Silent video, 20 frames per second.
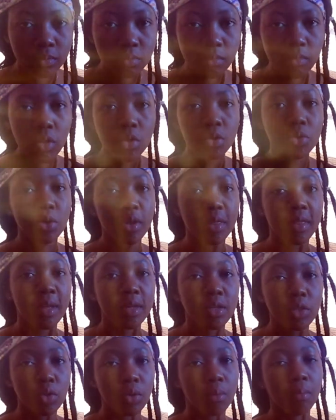so
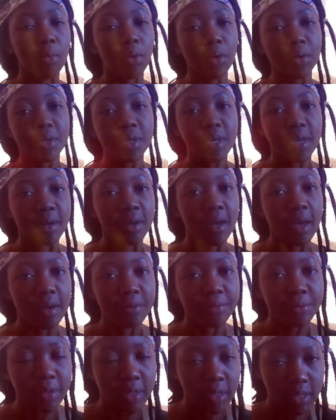that your body can
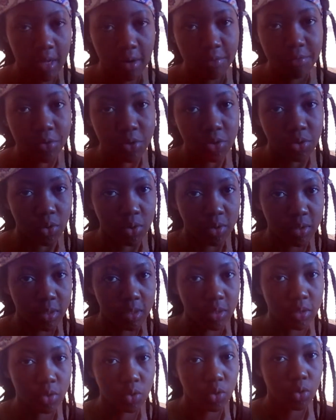have enough
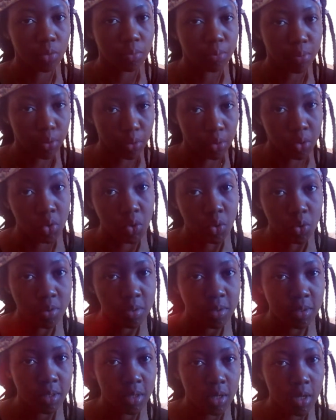resources to
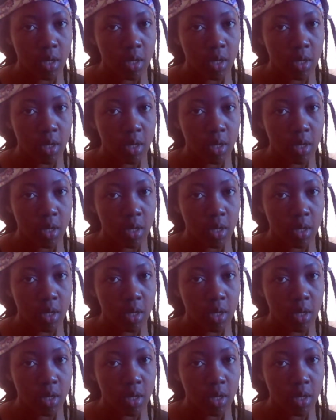produce,